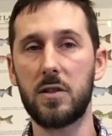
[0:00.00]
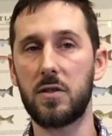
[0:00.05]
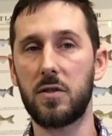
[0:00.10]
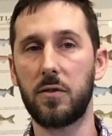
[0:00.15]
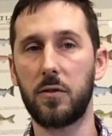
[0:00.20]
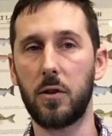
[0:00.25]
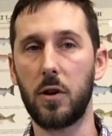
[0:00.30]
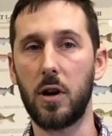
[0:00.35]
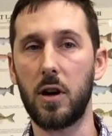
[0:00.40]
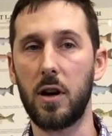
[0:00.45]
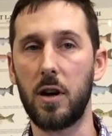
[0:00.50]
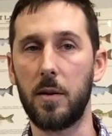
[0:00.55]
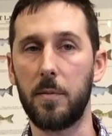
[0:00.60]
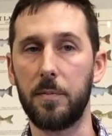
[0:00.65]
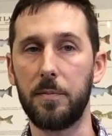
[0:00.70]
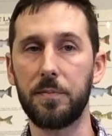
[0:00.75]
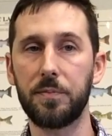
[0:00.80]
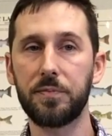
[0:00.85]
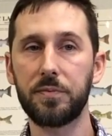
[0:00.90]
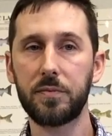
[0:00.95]

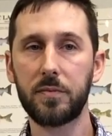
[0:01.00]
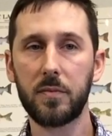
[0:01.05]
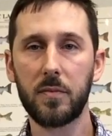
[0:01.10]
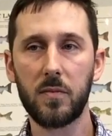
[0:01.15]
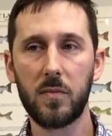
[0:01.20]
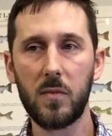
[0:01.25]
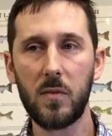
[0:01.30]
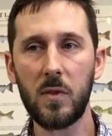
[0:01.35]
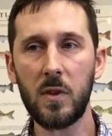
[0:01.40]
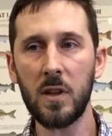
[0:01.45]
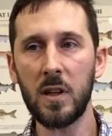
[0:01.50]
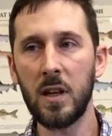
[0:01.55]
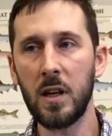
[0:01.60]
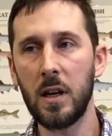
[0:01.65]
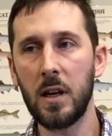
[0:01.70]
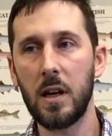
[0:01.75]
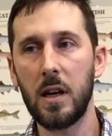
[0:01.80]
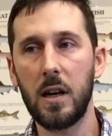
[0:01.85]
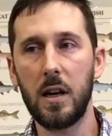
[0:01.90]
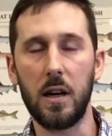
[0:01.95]
from
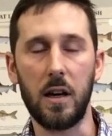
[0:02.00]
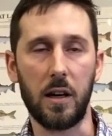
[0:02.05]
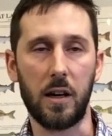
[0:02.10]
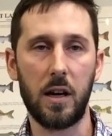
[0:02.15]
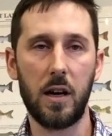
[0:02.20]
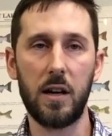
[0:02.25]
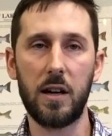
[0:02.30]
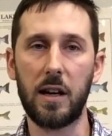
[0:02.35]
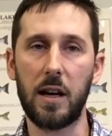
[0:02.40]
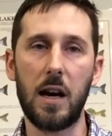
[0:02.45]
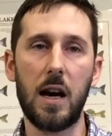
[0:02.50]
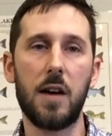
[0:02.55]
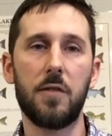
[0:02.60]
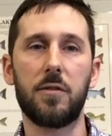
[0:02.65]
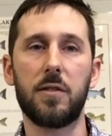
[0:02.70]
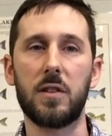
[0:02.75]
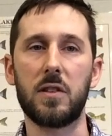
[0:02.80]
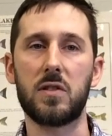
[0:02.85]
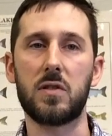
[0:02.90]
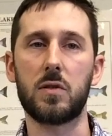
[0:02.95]
cutting
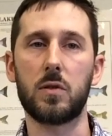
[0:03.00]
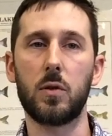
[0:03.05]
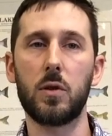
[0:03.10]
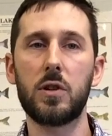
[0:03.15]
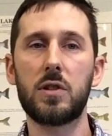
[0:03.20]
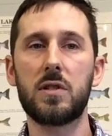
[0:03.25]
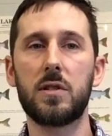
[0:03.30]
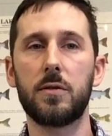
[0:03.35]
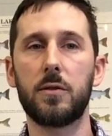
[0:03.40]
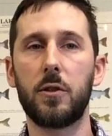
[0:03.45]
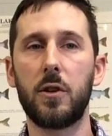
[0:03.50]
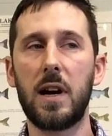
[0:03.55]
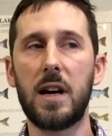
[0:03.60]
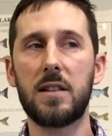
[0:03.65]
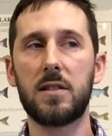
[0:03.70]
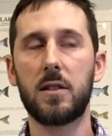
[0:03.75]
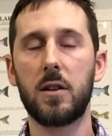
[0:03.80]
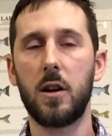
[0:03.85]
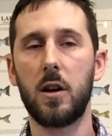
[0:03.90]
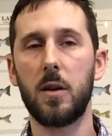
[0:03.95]
off the source of
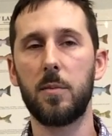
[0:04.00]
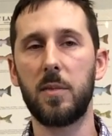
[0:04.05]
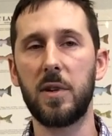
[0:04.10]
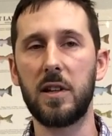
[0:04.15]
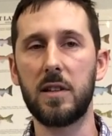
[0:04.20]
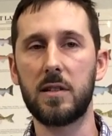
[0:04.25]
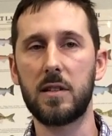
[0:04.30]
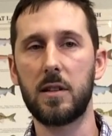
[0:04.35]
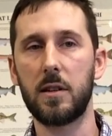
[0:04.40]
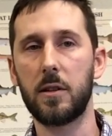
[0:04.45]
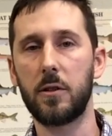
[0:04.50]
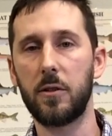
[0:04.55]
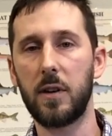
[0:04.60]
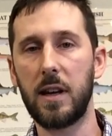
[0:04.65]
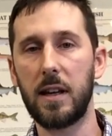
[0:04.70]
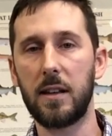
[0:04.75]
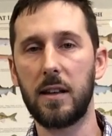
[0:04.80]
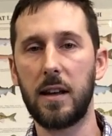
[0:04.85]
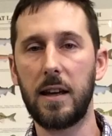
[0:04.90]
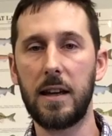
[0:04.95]
grass carp into the
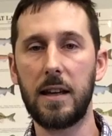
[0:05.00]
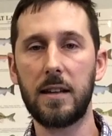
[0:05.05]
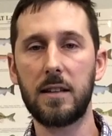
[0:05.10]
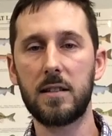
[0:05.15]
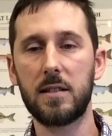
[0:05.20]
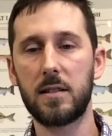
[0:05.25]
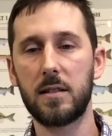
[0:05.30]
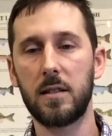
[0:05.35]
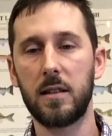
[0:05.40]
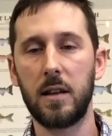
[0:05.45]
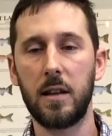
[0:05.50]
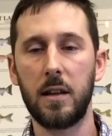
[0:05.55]
Great Lakes.